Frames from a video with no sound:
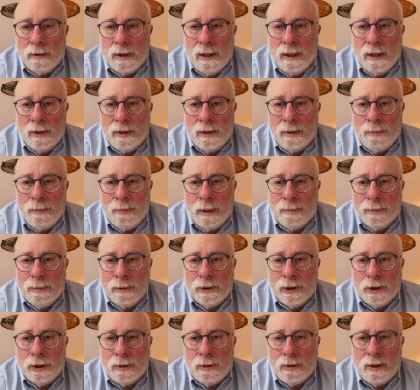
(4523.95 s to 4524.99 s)
killing people.
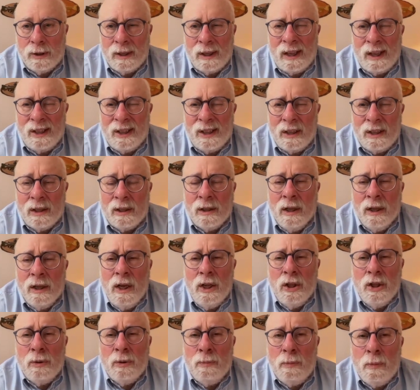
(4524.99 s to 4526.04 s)
So I think that
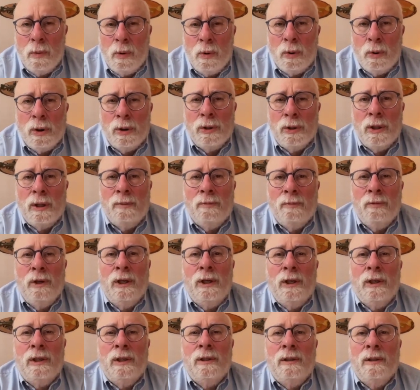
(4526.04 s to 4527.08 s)
the more that we
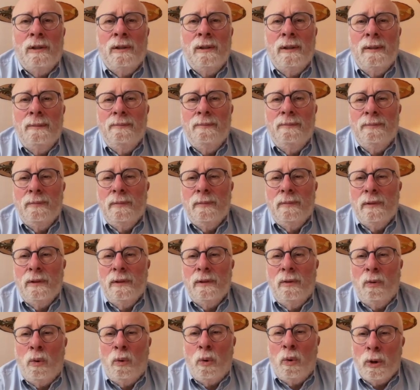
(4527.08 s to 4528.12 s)
can
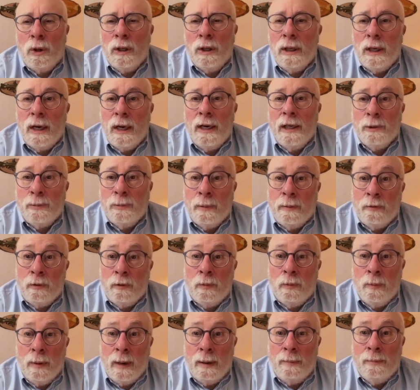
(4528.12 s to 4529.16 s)
organize, but
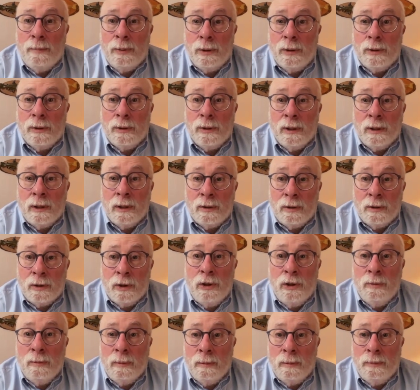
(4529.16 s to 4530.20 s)
remember that there are
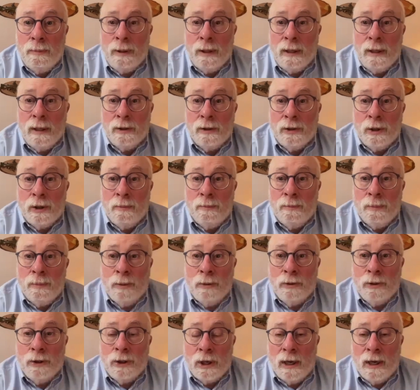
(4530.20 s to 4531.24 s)
human beings on
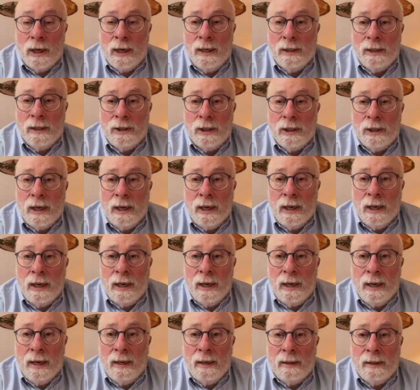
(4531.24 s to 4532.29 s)
both sides,
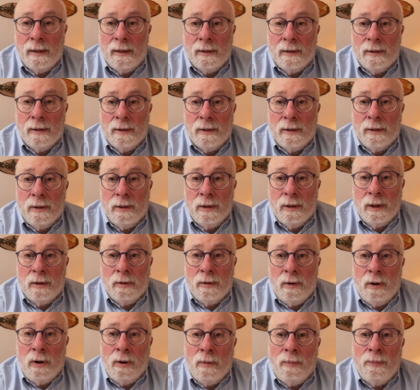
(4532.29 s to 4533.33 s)
and
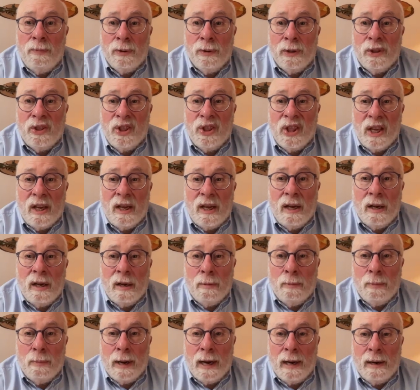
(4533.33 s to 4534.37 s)
hopefully thinking
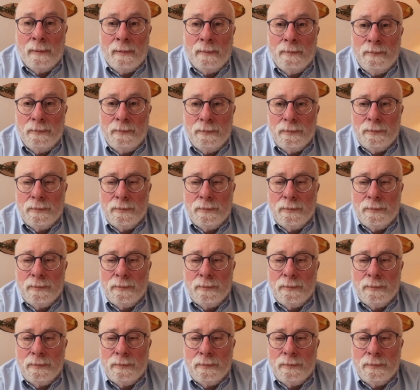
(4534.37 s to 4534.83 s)
about